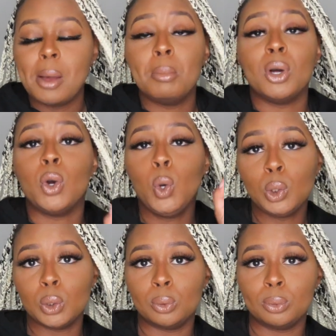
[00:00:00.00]
But
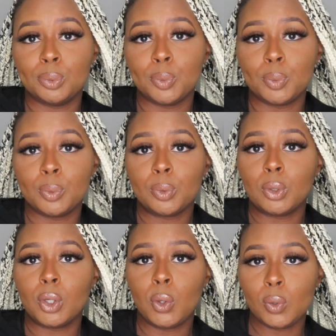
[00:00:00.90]
Hulu,
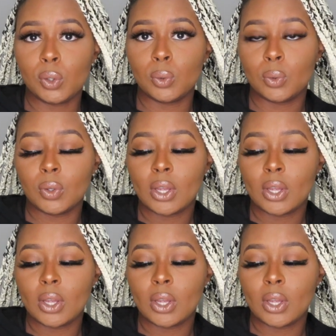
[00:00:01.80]
Hulu,